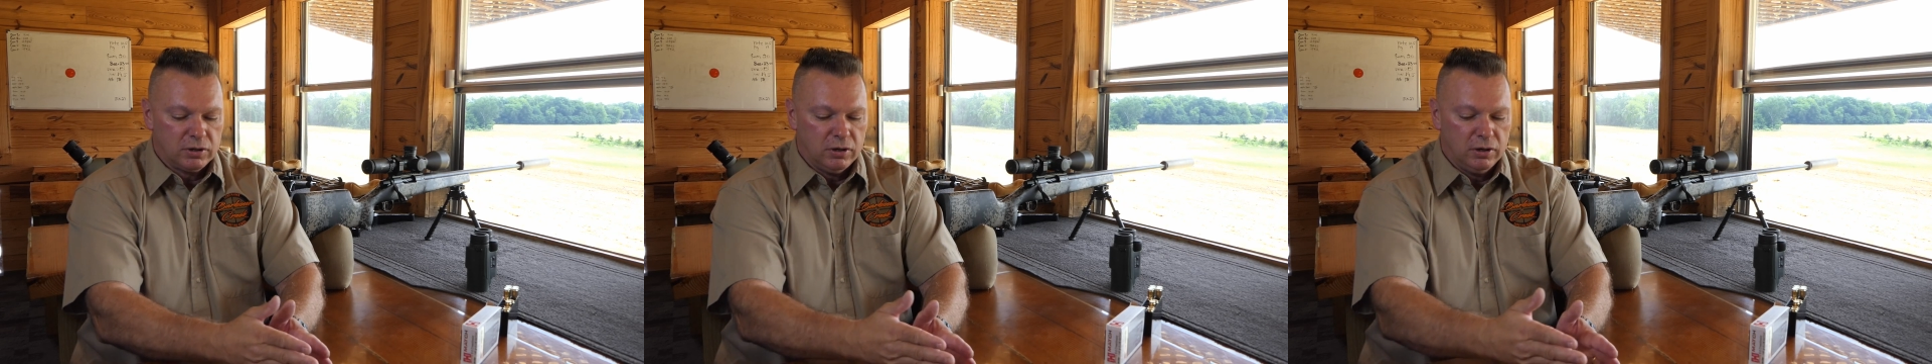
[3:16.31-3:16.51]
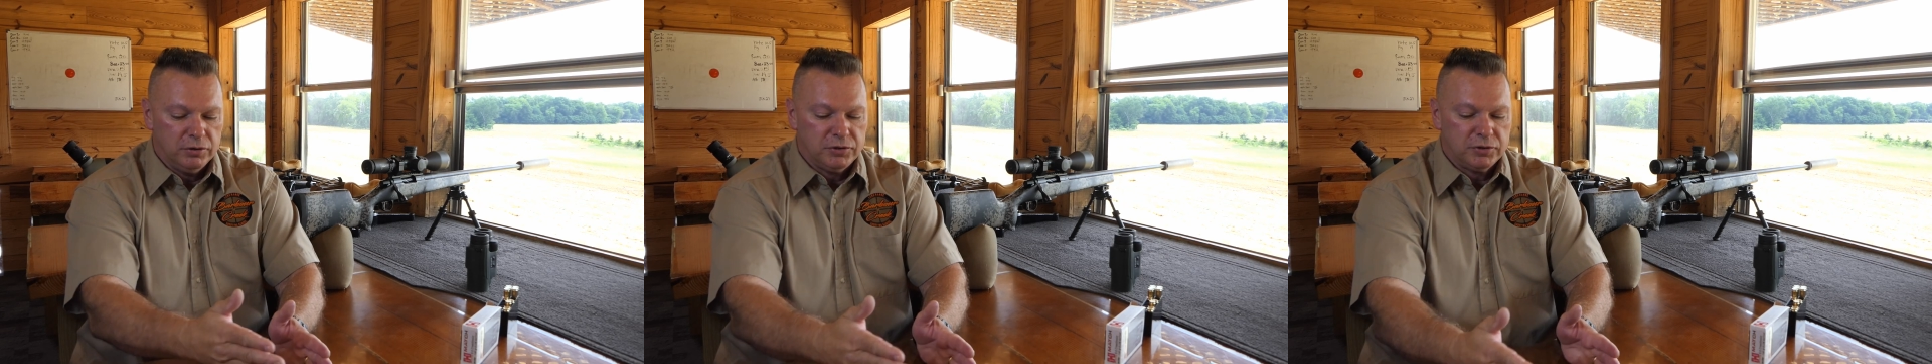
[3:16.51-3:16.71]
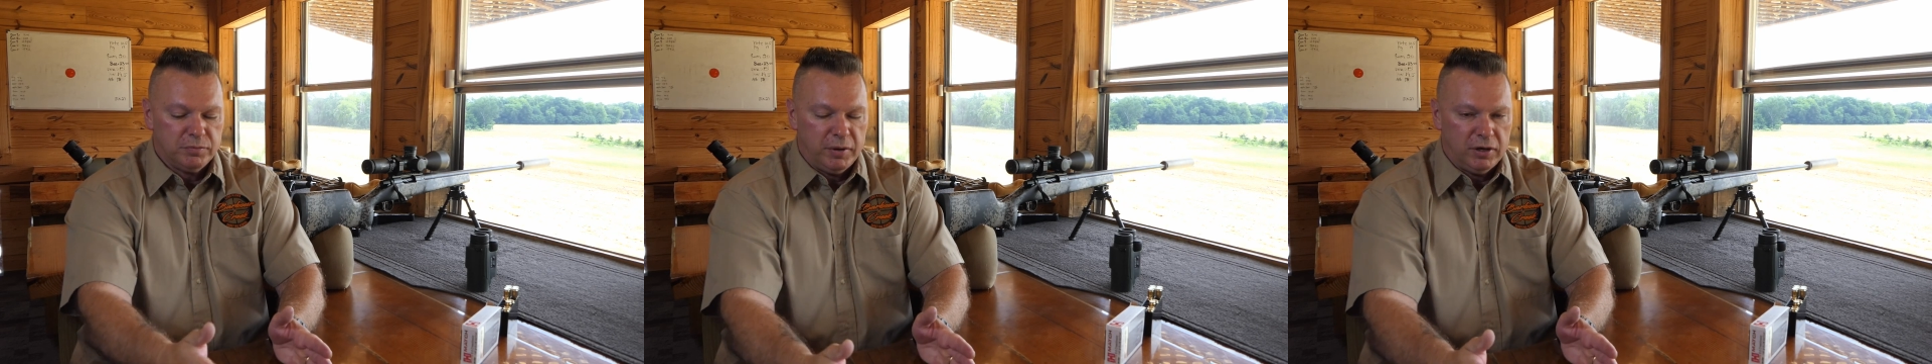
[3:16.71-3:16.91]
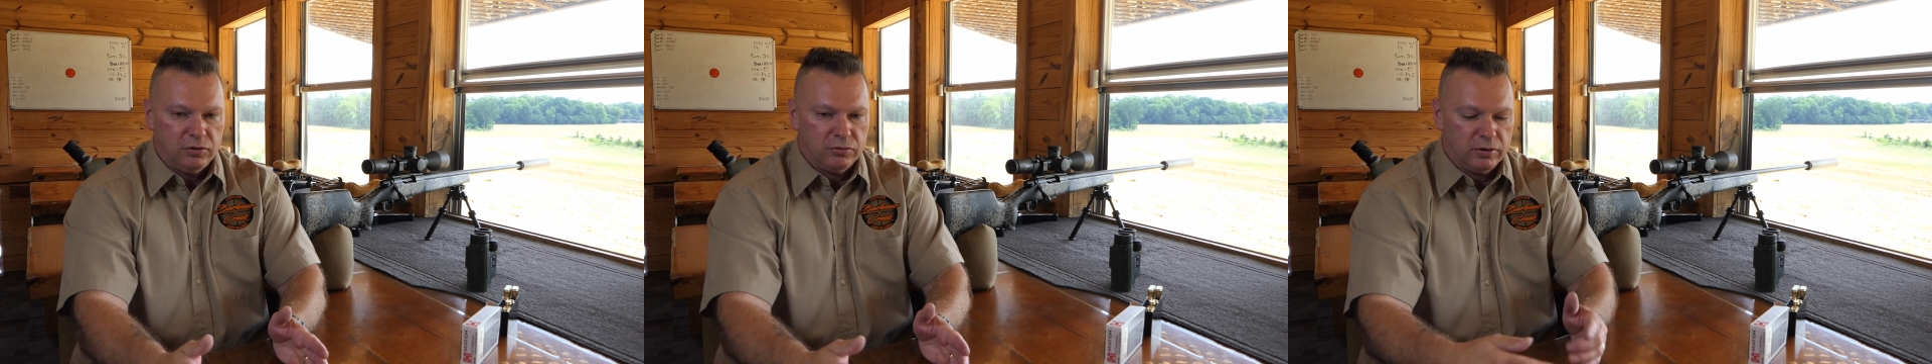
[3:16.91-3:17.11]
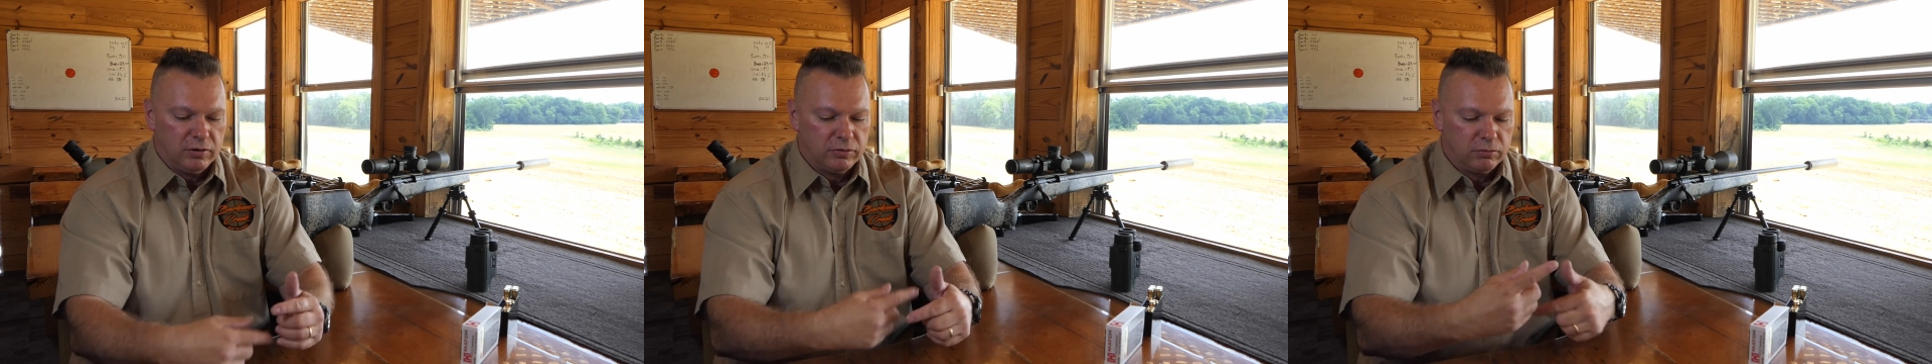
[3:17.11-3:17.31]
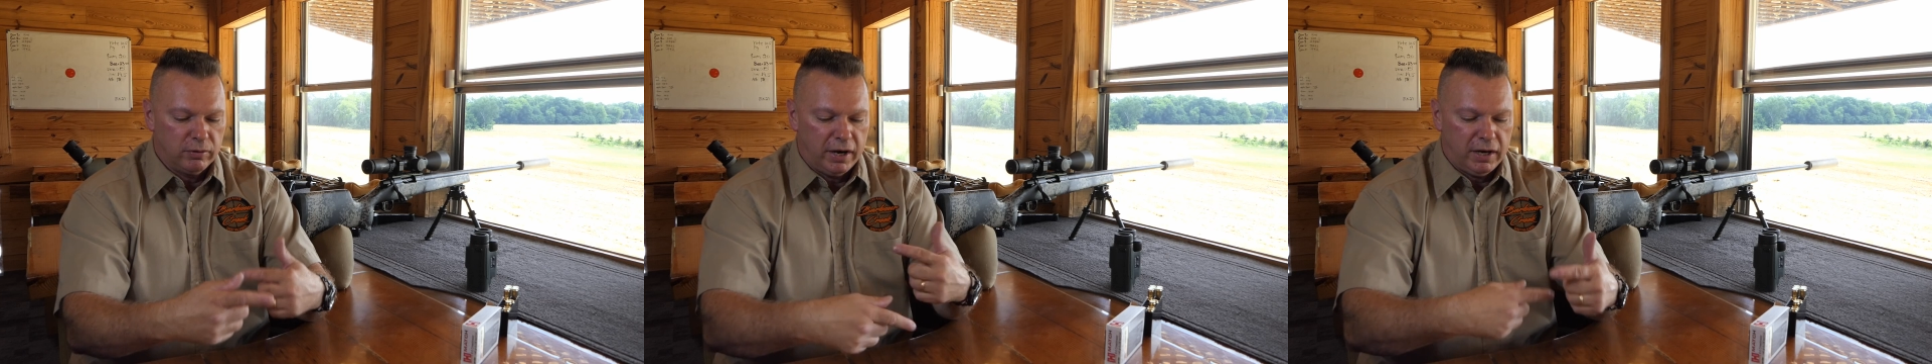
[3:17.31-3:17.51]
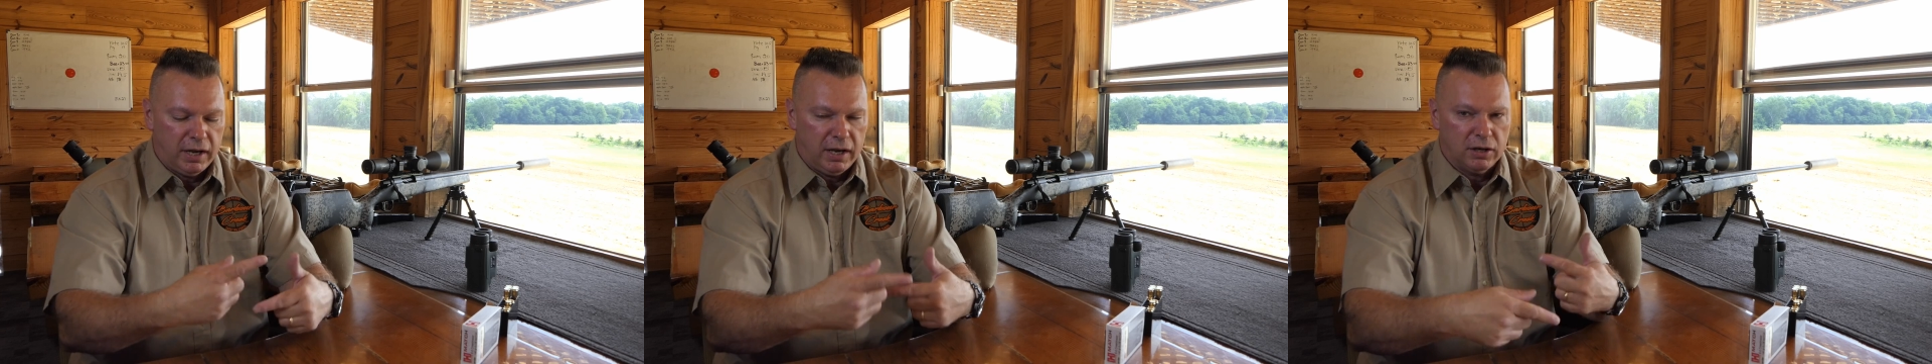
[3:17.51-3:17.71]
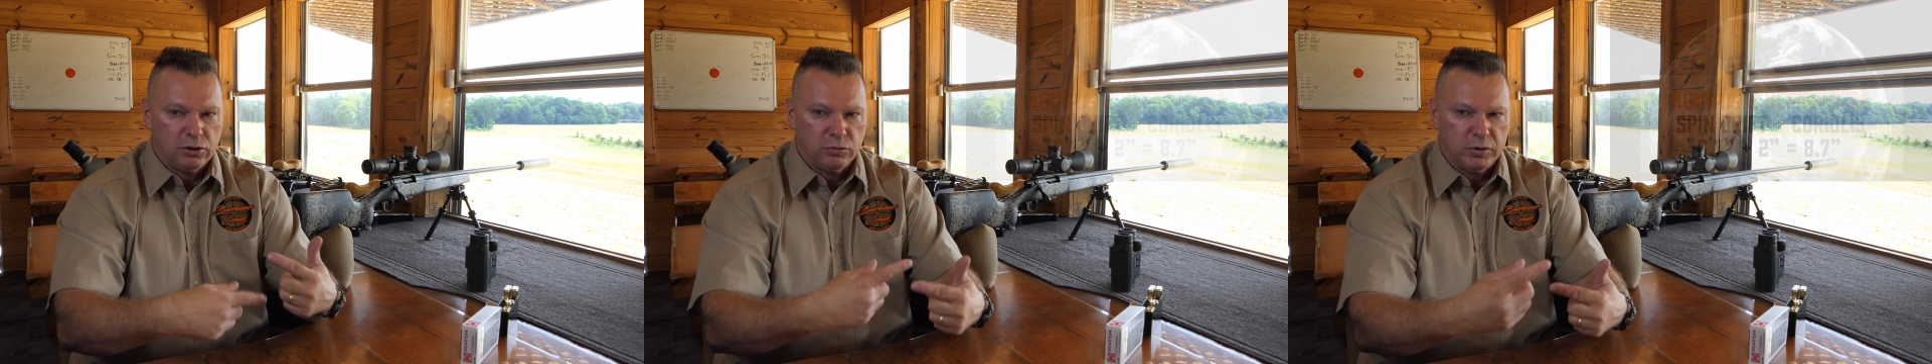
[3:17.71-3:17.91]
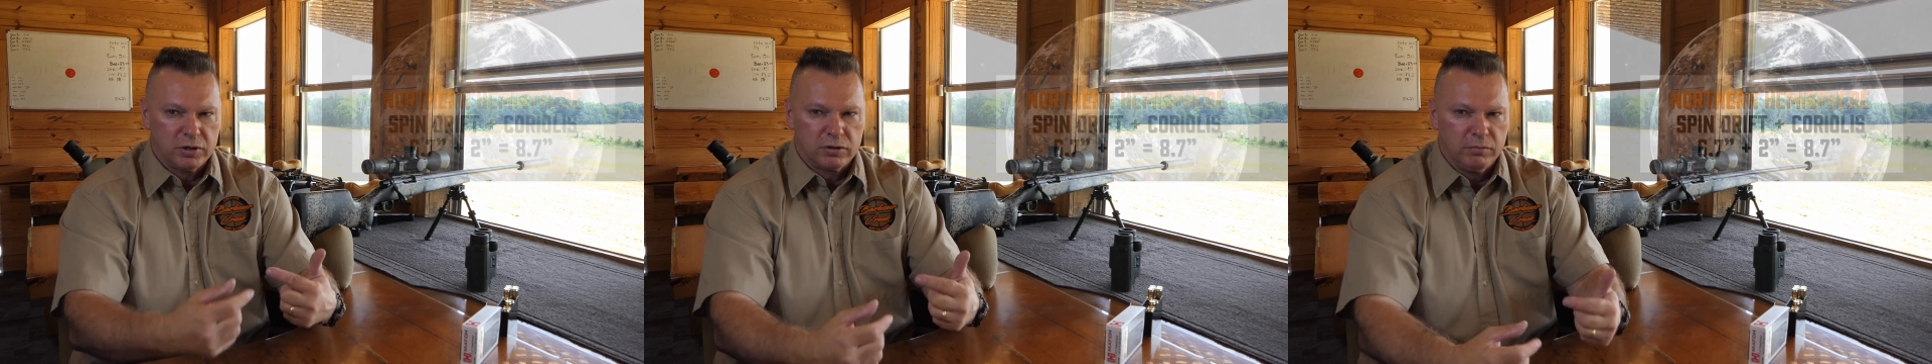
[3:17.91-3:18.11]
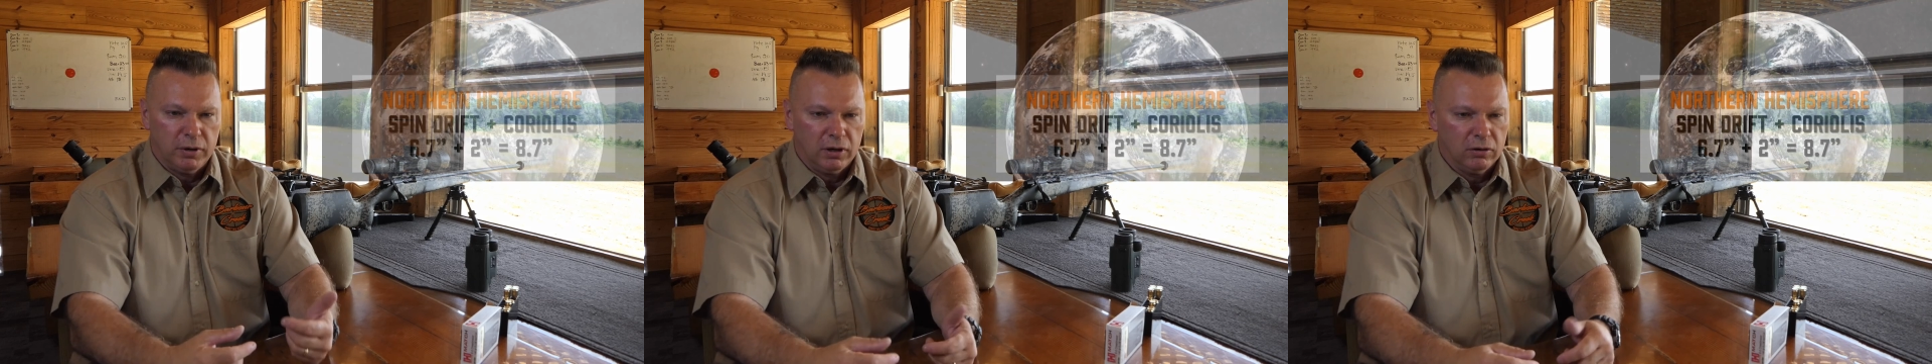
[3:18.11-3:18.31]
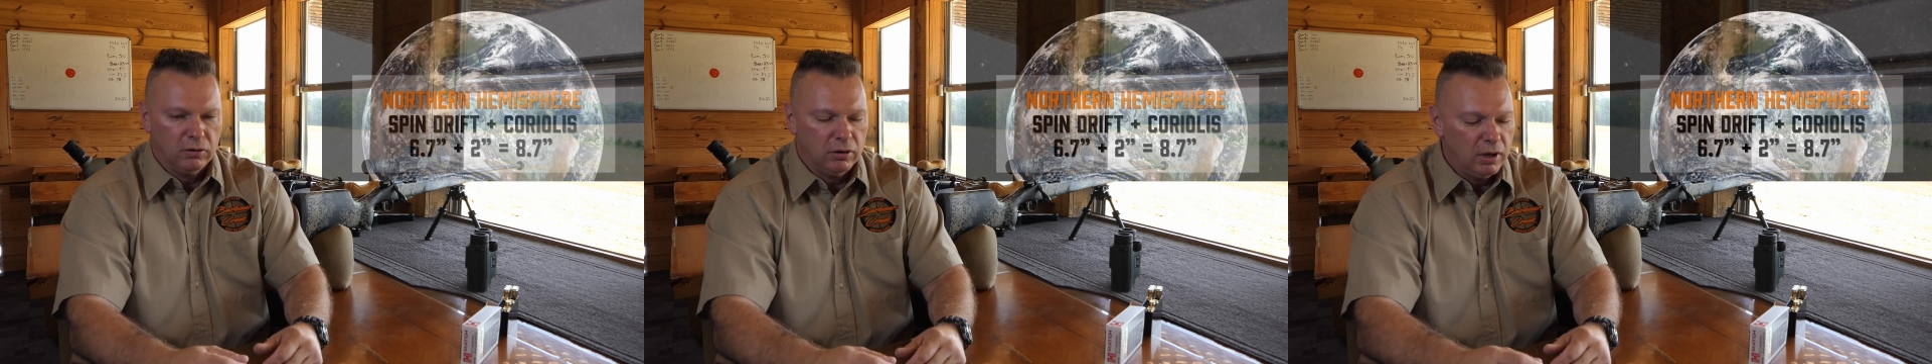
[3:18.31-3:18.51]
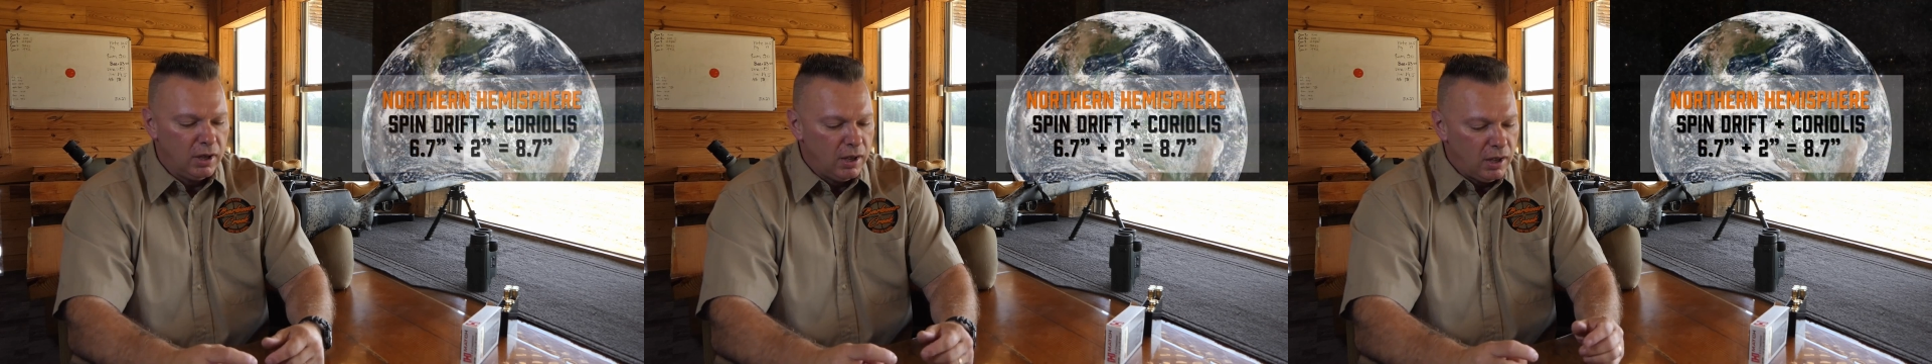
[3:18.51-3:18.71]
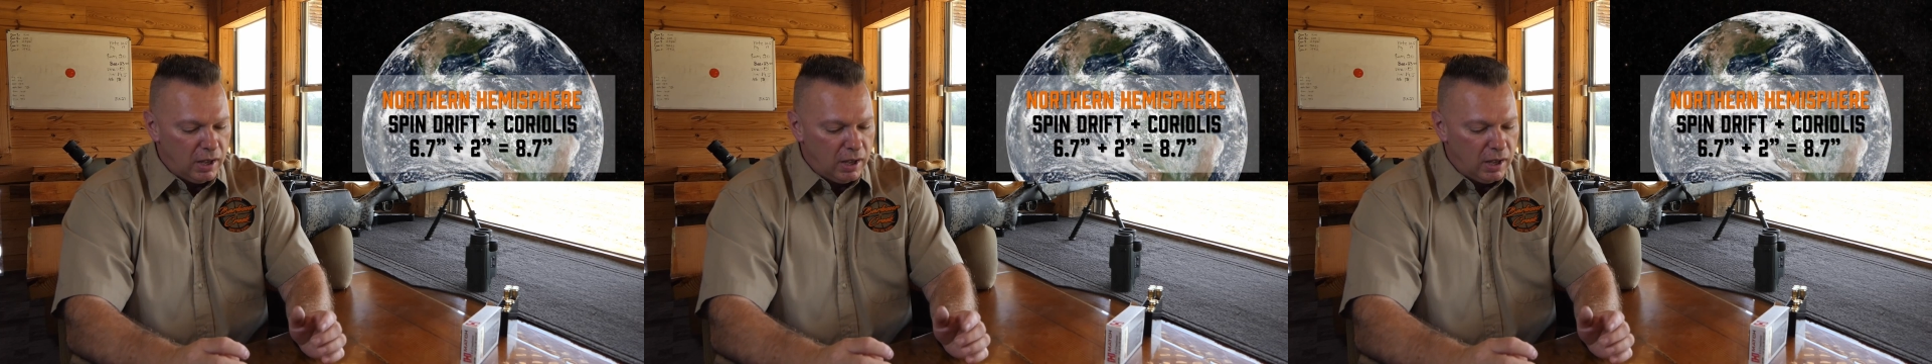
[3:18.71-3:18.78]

called spin drift, right-hand twist barrel,